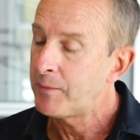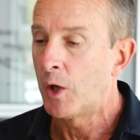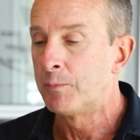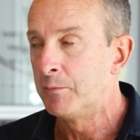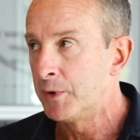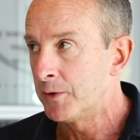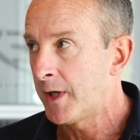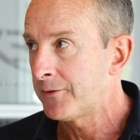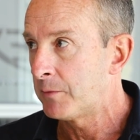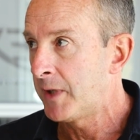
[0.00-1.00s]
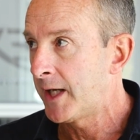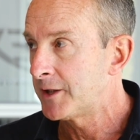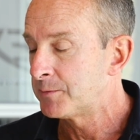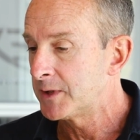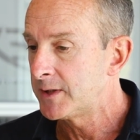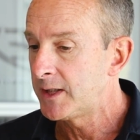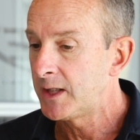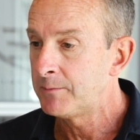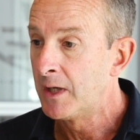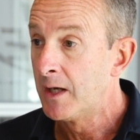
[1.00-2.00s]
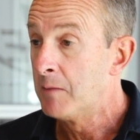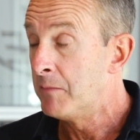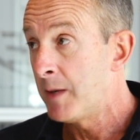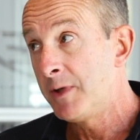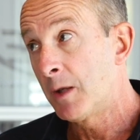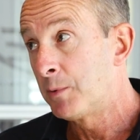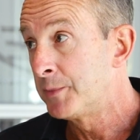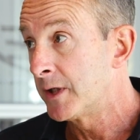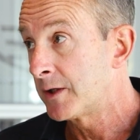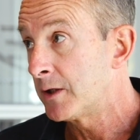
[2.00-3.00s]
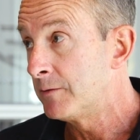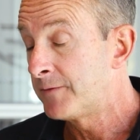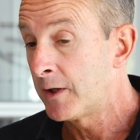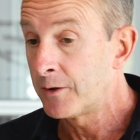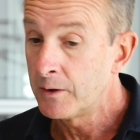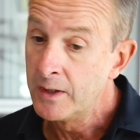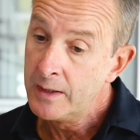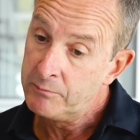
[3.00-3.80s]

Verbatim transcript: help them build out the management team, maybe help them get a co-founder,